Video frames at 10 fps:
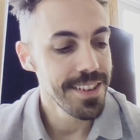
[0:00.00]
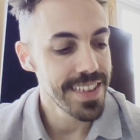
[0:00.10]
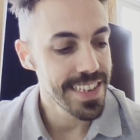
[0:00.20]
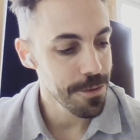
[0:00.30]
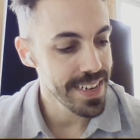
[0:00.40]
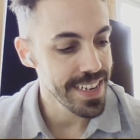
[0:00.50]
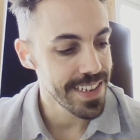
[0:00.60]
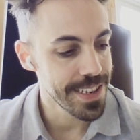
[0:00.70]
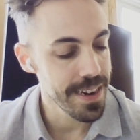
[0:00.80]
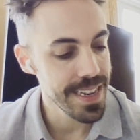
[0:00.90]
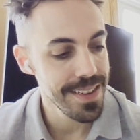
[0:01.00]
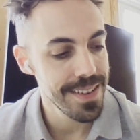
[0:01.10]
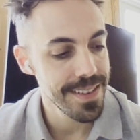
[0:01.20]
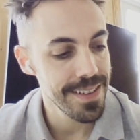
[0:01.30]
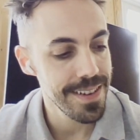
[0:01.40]
so, so when I
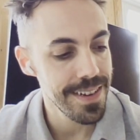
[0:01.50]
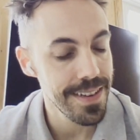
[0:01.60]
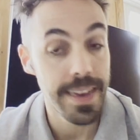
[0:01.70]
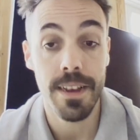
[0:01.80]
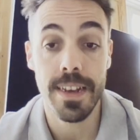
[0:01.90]
started, uh,